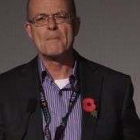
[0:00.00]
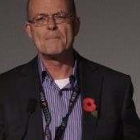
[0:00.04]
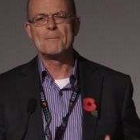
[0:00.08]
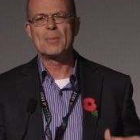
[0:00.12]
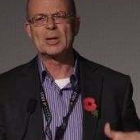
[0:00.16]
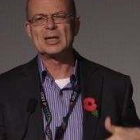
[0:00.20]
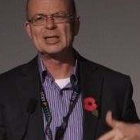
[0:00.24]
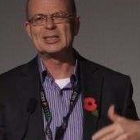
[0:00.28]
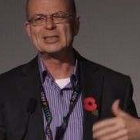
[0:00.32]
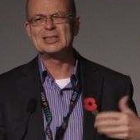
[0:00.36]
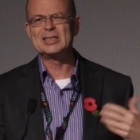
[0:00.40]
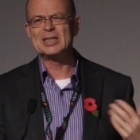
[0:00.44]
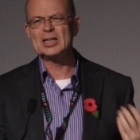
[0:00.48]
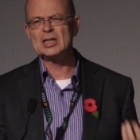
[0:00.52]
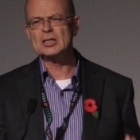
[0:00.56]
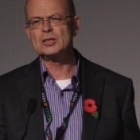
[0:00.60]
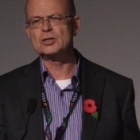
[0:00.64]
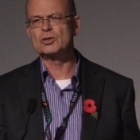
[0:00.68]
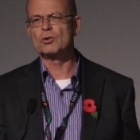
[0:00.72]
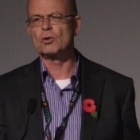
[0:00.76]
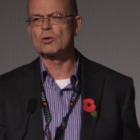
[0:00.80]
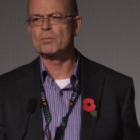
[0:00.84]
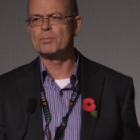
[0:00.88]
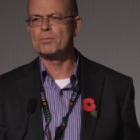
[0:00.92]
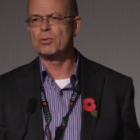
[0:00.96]
But it did
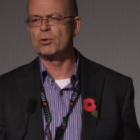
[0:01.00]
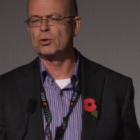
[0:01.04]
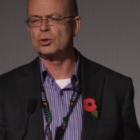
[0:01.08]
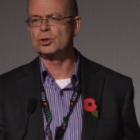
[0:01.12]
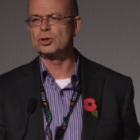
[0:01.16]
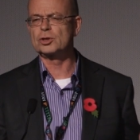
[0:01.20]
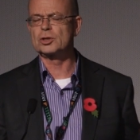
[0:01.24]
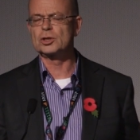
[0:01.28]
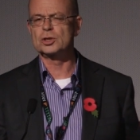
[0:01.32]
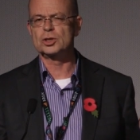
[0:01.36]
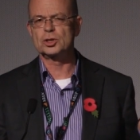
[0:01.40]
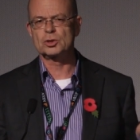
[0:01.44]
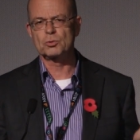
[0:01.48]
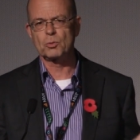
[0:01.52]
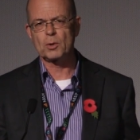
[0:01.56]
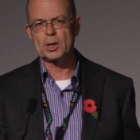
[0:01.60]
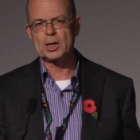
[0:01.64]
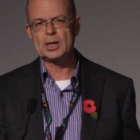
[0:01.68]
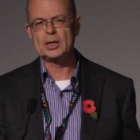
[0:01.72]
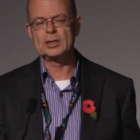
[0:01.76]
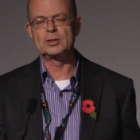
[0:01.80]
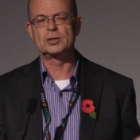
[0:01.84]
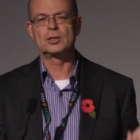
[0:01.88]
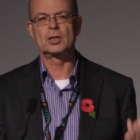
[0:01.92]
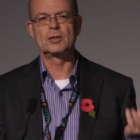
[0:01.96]
sort of push the
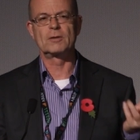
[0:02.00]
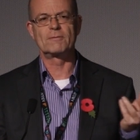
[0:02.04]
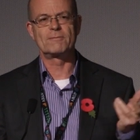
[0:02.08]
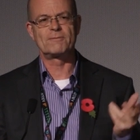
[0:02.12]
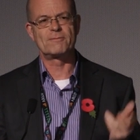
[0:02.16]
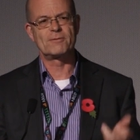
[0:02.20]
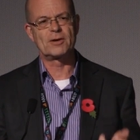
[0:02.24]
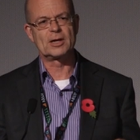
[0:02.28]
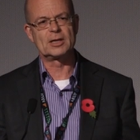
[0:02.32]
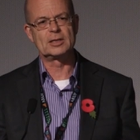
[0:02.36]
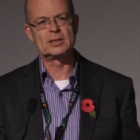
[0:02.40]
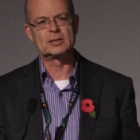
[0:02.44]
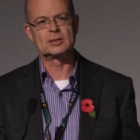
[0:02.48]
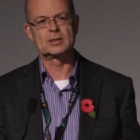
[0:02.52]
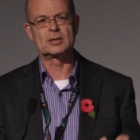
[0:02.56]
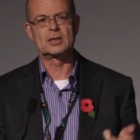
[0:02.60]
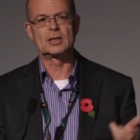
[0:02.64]
Swedes and the Finns